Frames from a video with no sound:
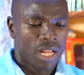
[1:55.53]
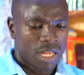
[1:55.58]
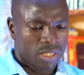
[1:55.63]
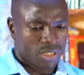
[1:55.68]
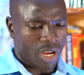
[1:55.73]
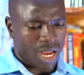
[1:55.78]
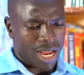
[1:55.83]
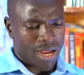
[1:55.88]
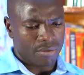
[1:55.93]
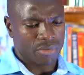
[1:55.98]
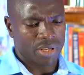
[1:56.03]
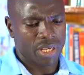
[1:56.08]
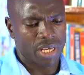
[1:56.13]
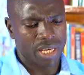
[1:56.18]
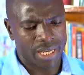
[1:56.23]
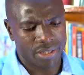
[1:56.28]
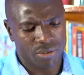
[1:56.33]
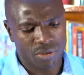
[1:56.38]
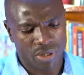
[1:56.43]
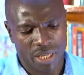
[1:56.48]
So I'm
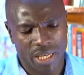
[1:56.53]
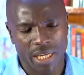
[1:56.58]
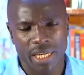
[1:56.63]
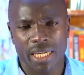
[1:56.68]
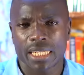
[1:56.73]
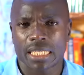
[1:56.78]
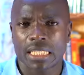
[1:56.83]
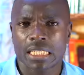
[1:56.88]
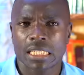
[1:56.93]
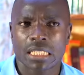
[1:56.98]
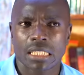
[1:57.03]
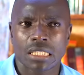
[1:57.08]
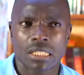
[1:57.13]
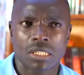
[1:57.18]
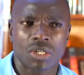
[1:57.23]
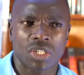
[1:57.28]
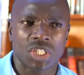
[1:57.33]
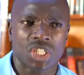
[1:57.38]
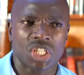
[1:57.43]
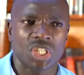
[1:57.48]
here to again
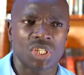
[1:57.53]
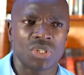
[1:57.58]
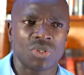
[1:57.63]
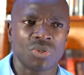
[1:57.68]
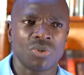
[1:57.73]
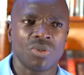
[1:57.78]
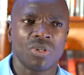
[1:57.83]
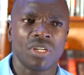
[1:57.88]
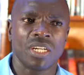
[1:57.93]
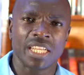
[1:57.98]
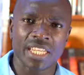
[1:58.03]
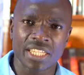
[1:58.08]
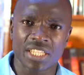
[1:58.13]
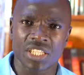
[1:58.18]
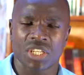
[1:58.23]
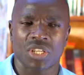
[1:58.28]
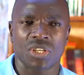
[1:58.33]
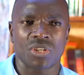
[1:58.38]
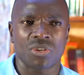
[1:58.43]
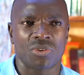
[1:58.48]
continue
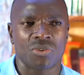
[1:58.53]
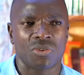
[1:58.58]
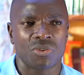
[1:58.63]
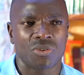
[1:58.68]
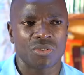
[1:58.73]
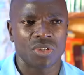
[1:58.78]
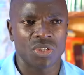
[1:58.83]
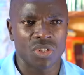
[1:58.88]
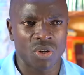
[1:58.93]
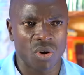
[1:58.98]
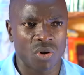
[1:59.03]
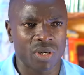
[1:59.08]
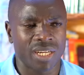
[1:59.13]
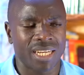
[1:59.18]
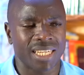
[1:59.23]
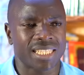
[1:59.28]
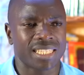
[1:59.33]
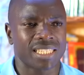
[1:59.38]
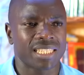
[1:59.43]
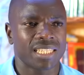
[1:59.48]
letting you know
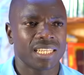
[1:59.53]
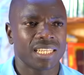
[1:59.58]
that